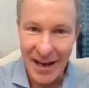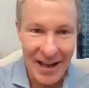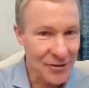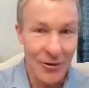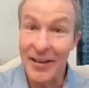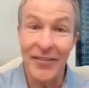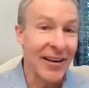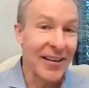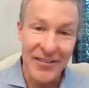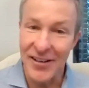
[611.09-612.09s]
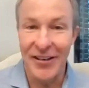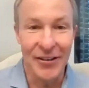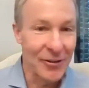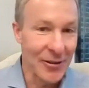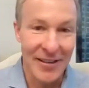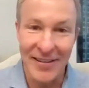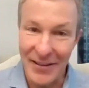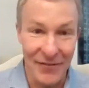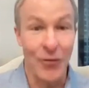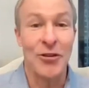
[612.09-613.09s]
High school, I never had to study or do anything.
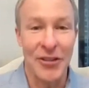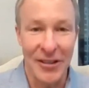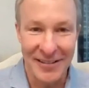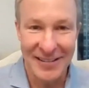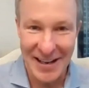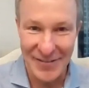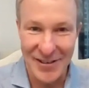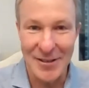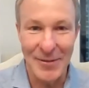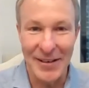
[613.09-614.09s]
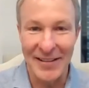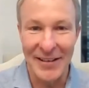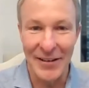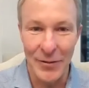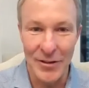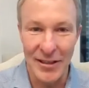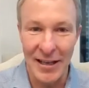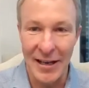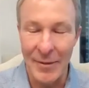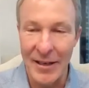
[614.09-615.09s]
They force you to have discipline at the Air Force
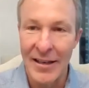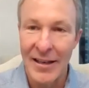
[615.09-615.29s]
Academy.